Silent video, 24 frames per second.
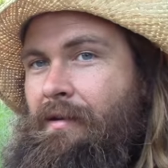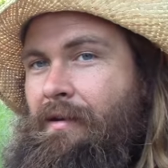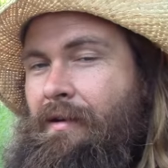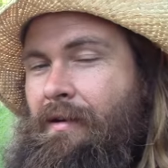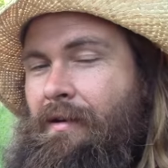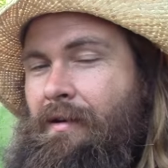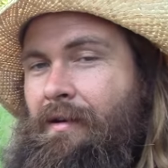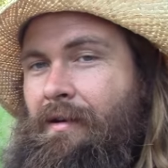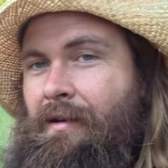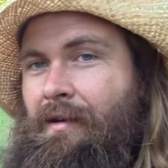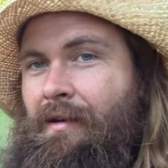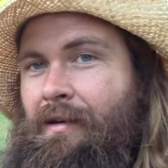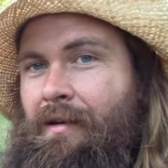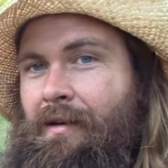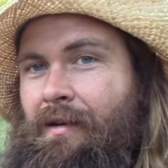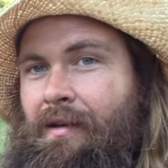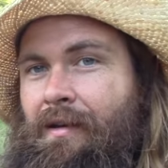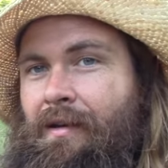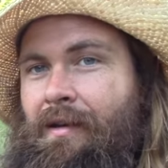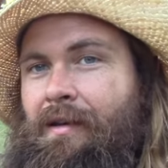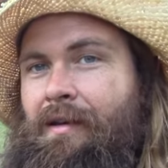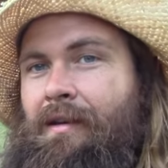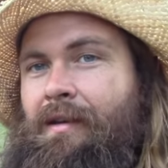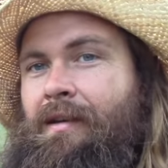there,
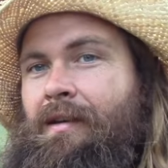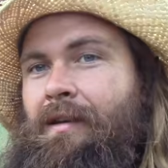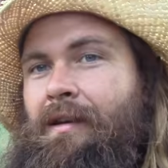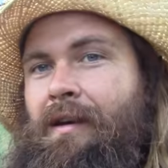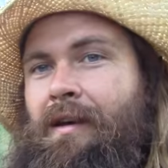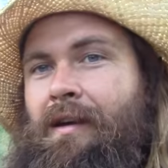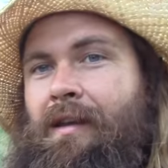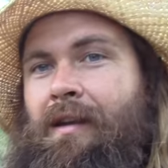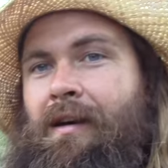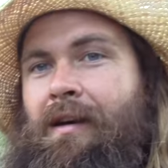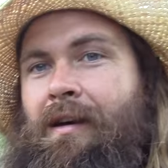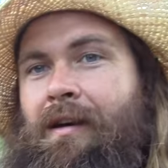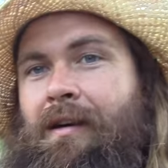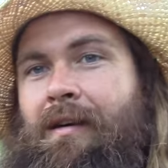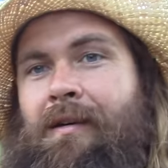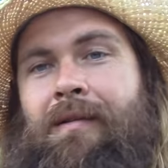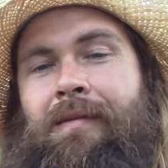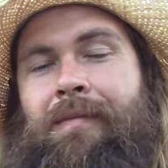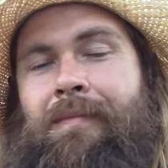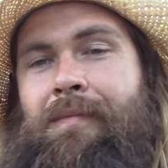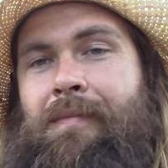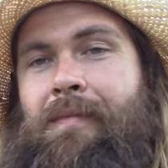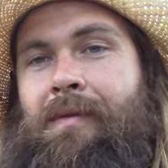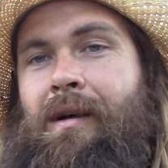and
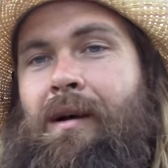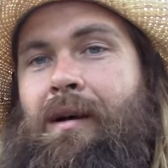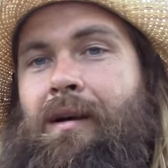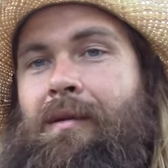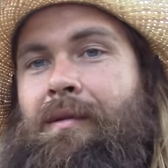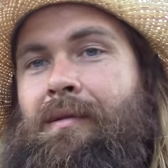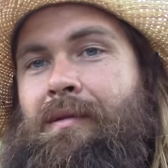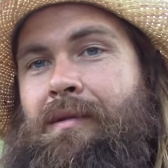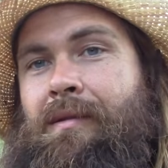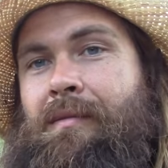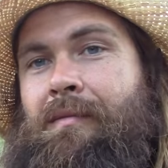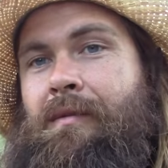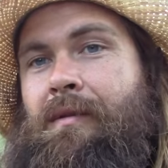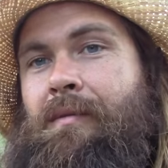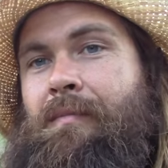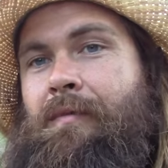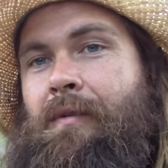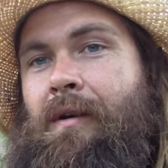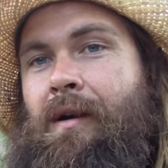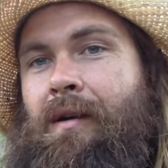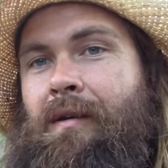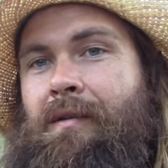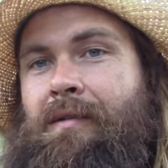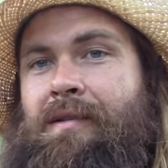got some good
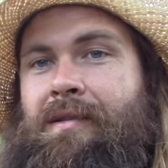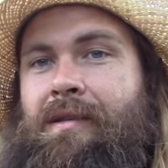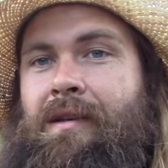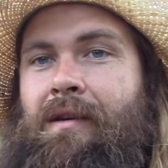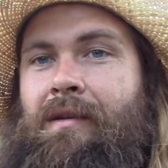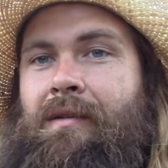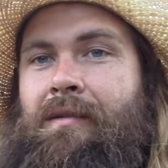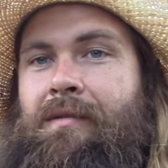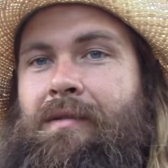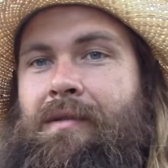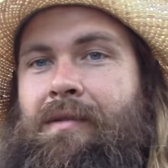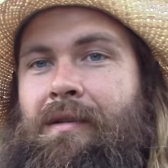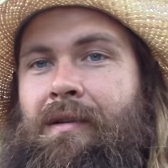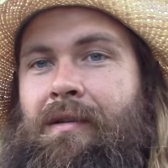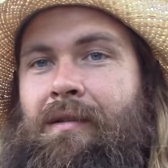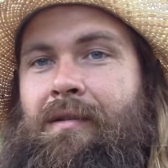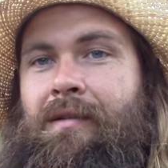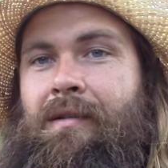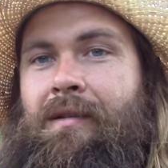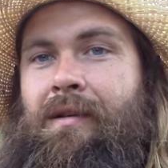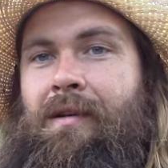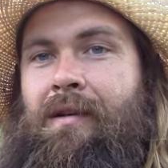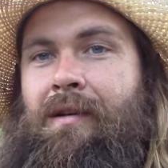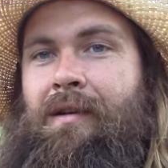progress going. So
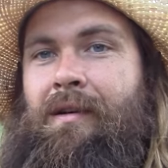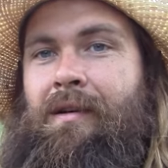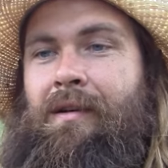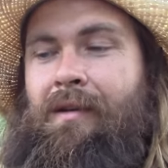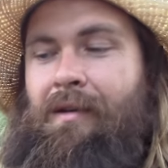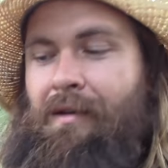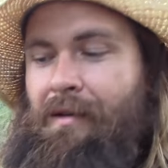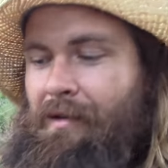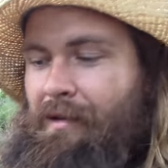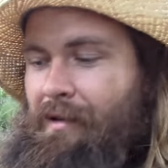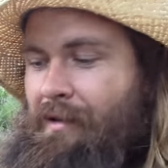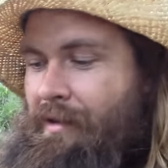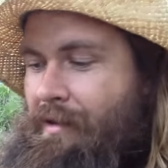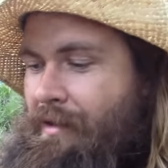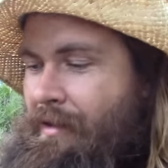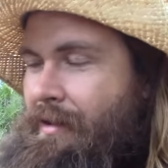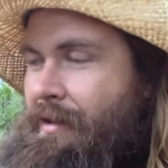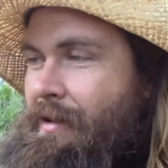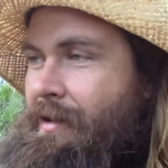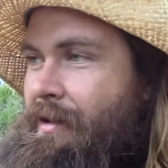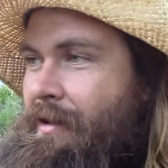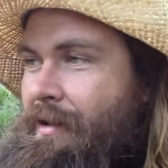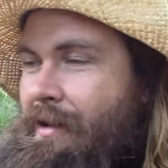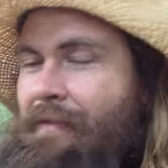
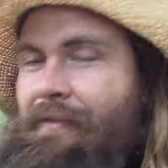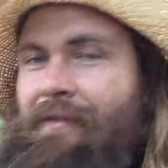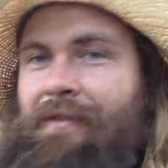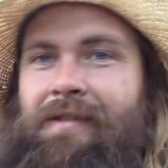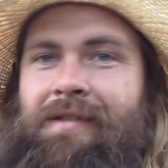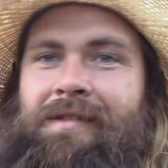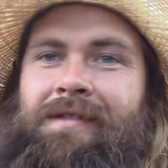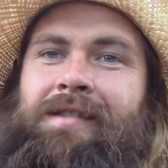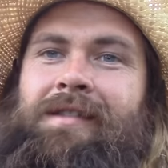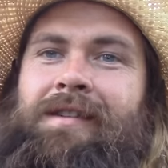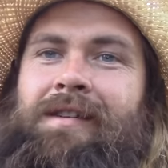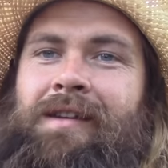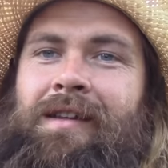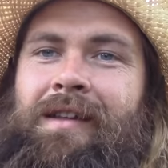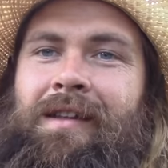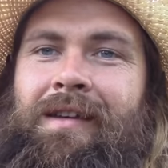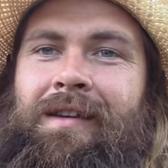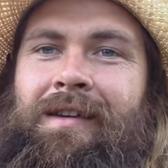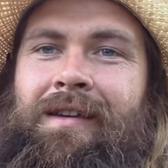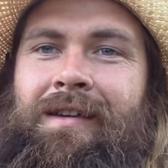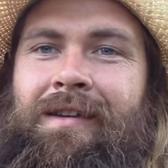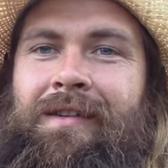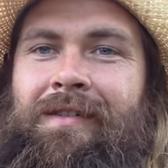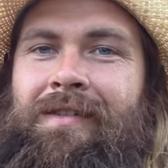that feels good.
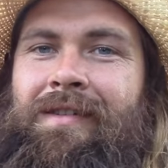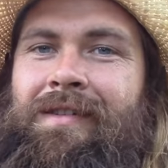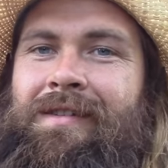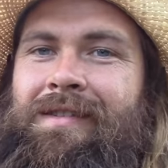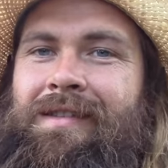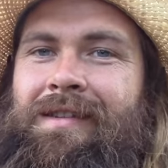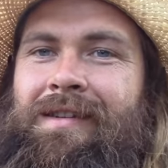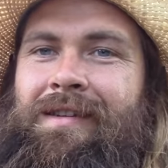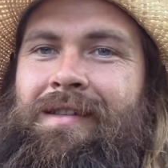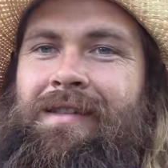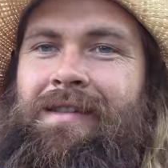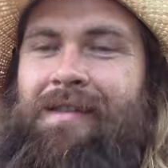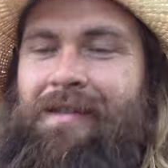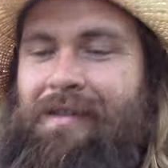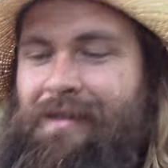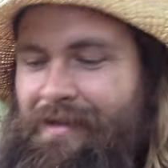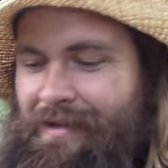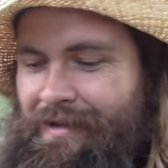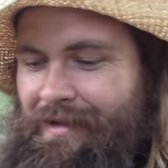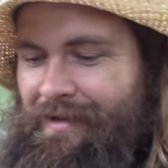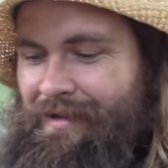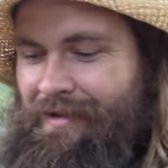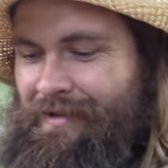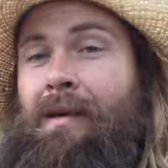Feels good.
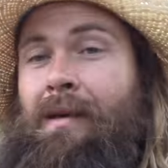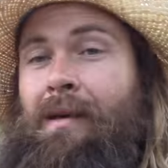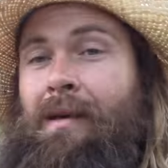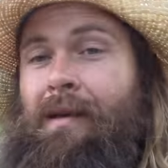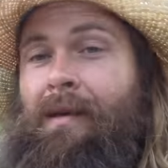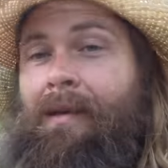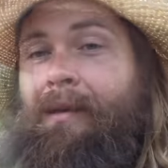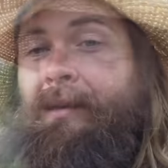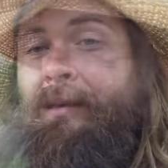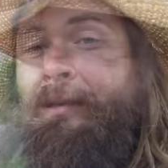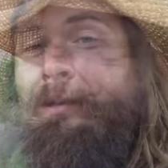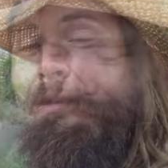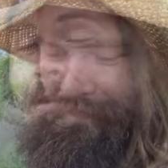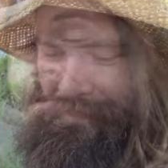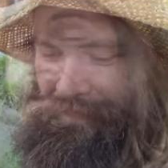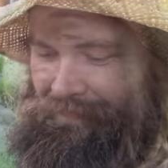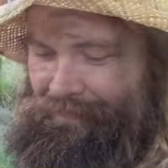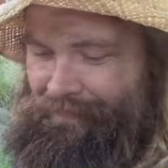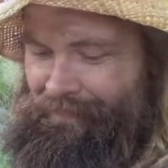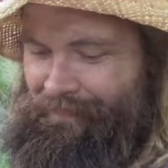There's